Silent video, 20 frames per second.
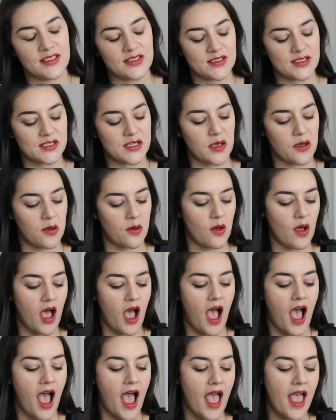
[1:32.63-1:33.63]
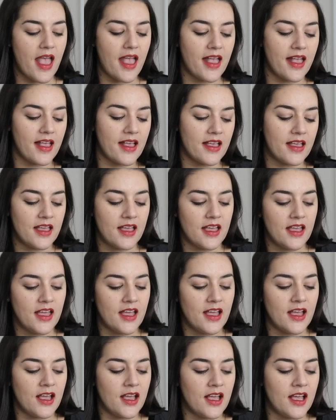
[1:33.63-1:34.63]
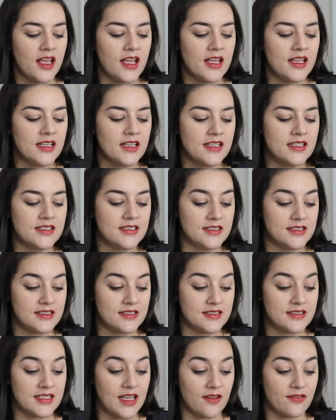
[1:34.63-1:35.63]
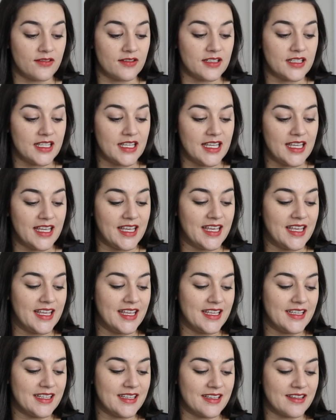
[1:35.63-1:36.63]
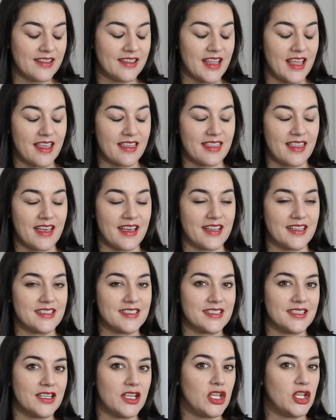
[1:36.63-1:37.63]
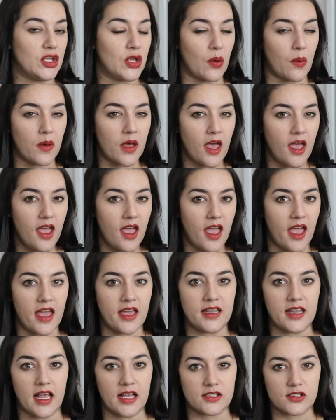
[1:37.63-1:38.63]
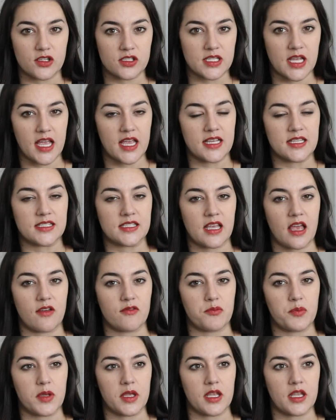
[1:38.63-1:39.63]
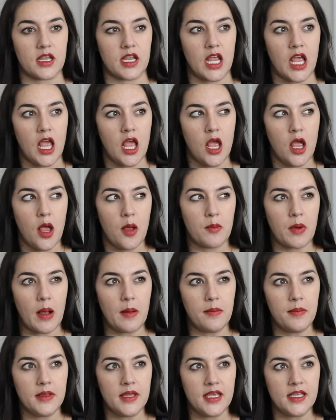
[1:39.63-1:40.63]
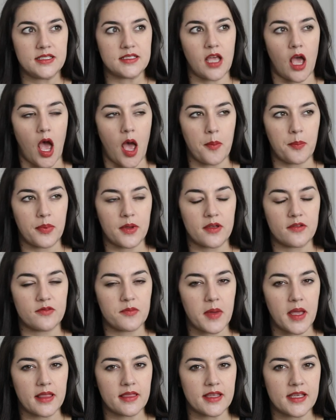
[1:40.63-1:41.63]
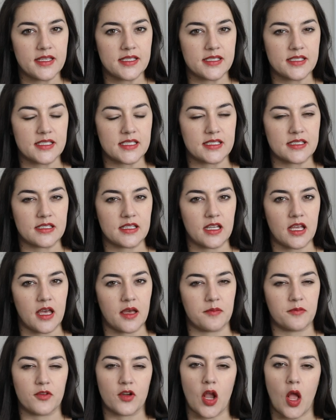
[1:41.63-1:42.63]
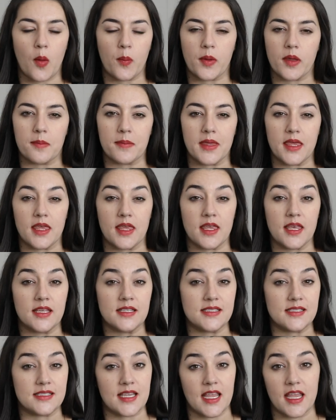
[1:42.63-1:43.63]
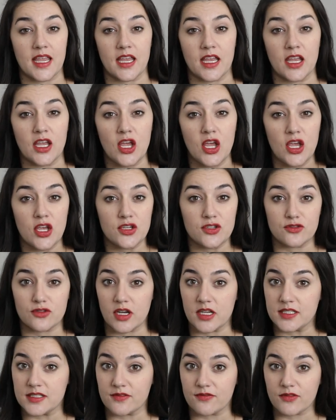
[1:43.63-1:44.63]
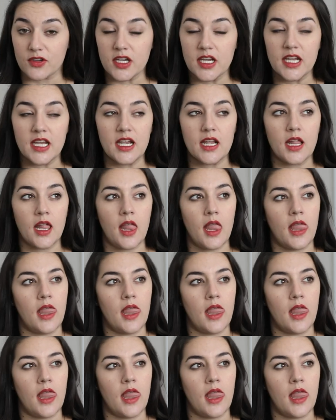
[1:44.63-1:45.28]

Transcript: So I definitely think that yoga and exercise have been probably top of my list for helping me stay stress-free.